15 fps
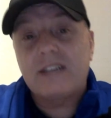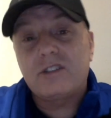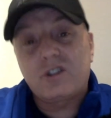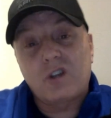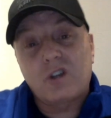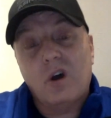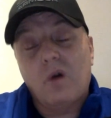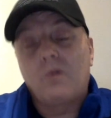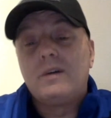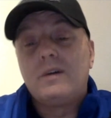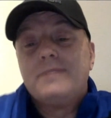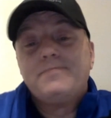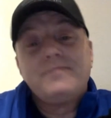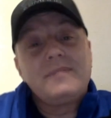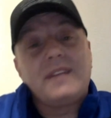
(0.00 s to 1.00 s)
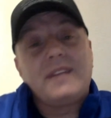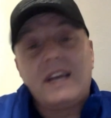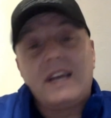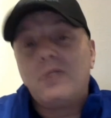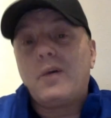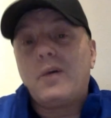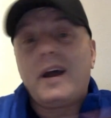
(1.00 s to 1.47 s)
So
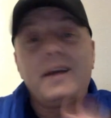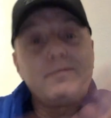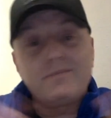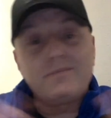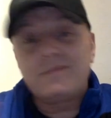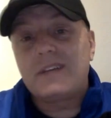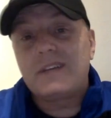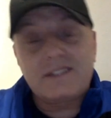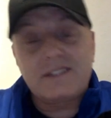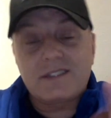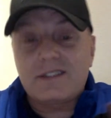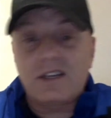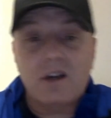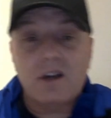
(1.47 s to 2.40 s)
anyway, it's,